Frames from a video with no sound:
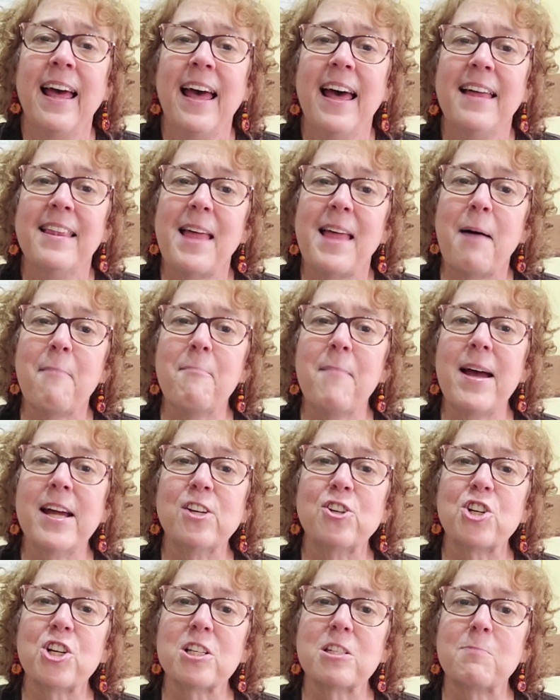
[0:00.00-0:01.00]
that may
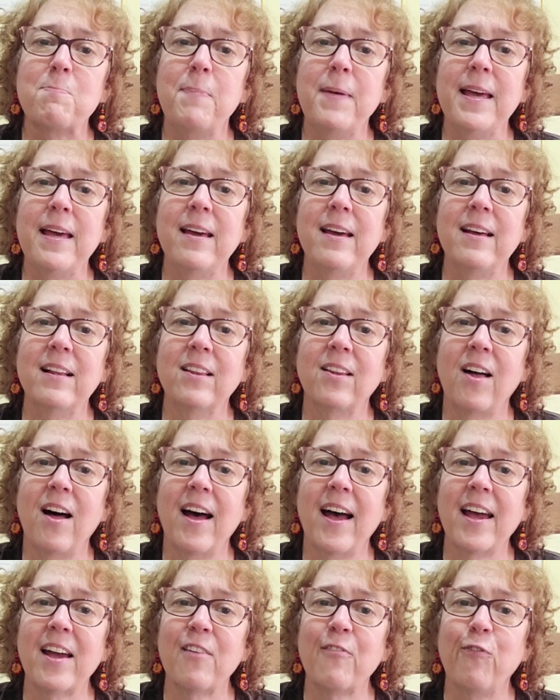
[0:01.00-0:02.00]
just be
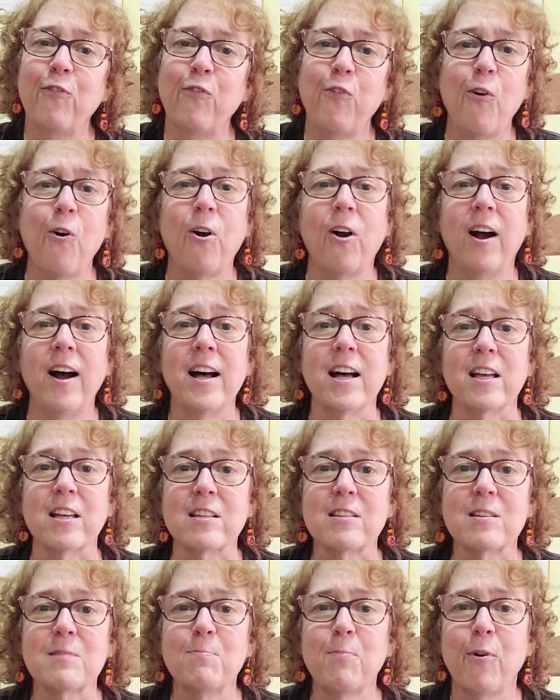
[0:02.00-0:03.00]
like for
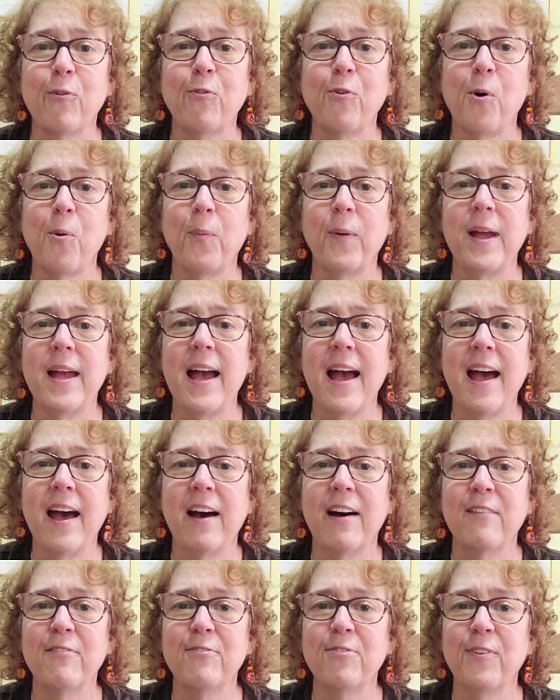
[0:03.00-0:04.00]
us before we
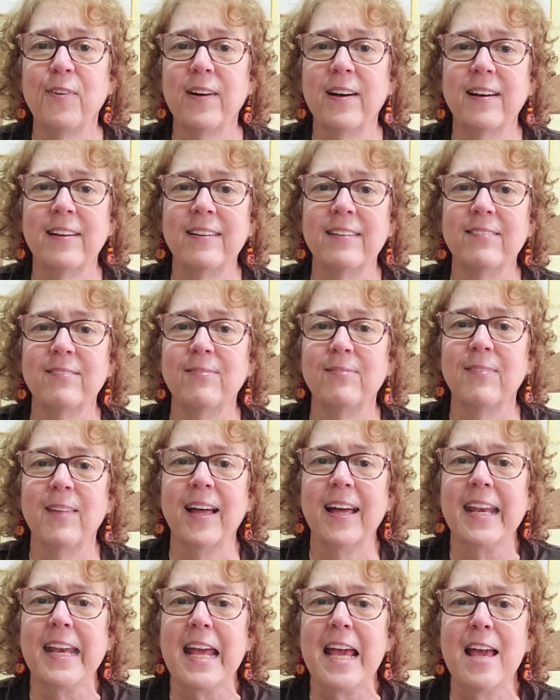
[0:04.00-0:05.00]
have an
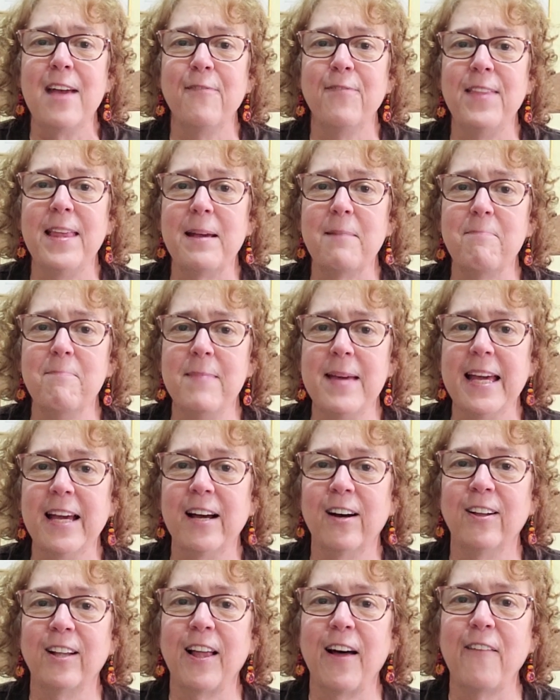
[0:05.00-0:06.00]
evening
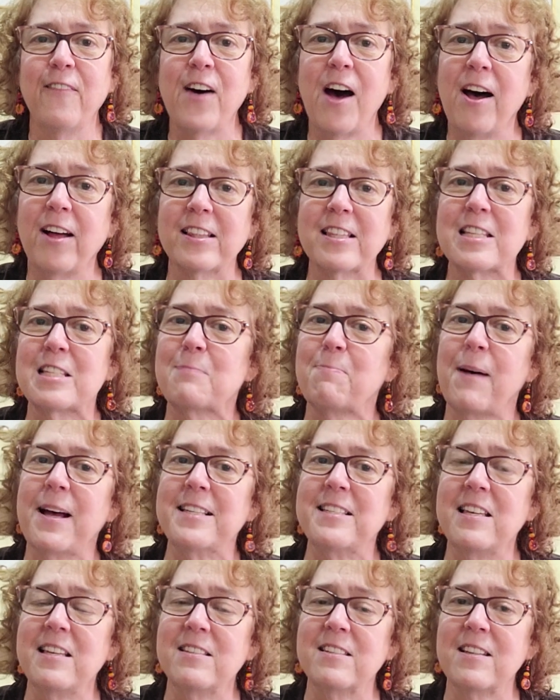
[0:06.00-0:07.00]
meal of hot and
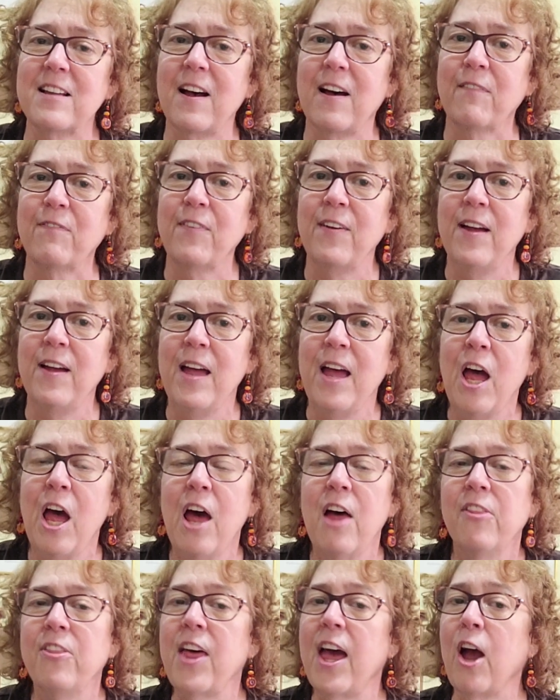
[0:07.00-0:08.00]
spicy stuff.
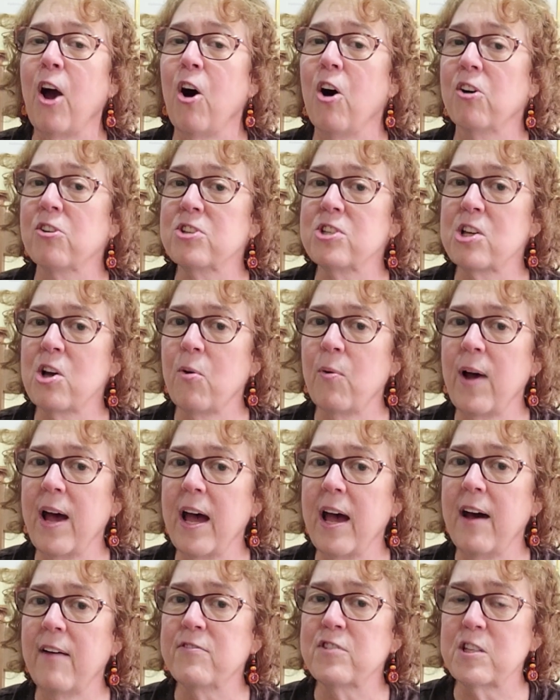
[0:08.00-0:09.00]
They also
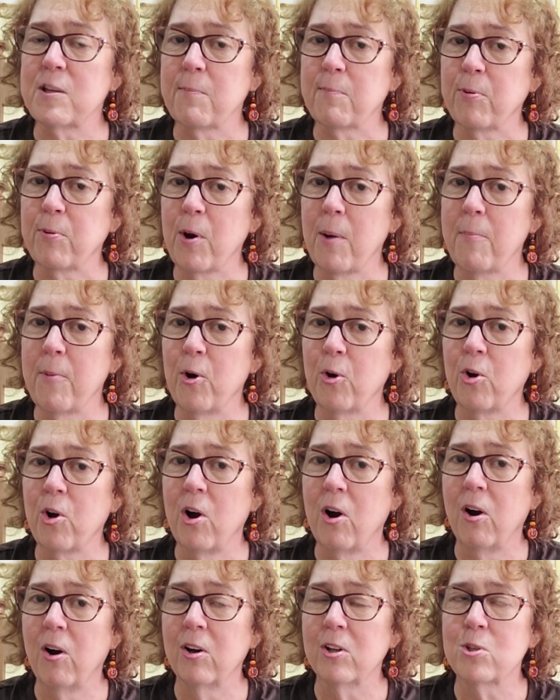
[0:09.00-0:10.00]
have some promo
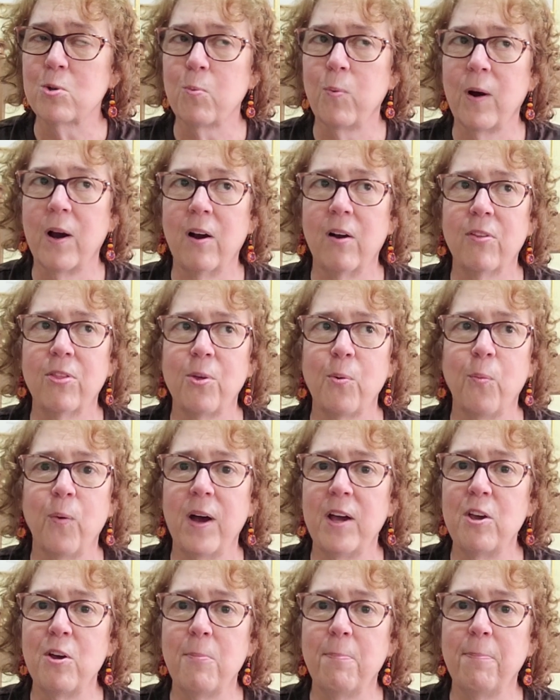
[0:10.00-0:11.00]
cards where the
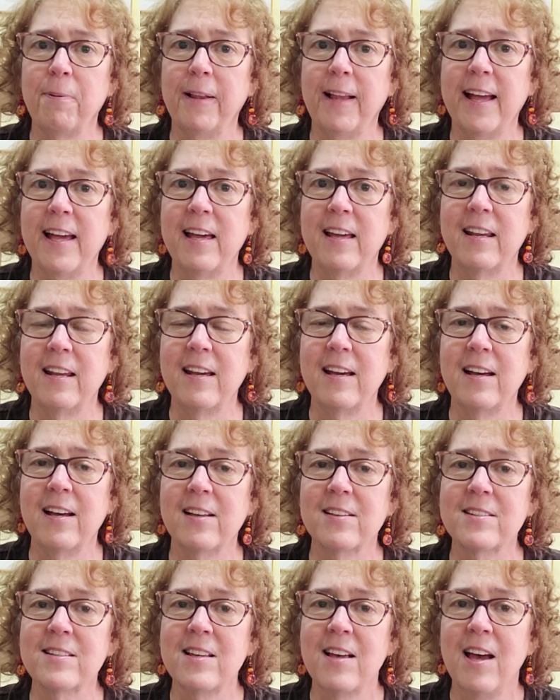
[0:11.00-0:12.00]
way you play it is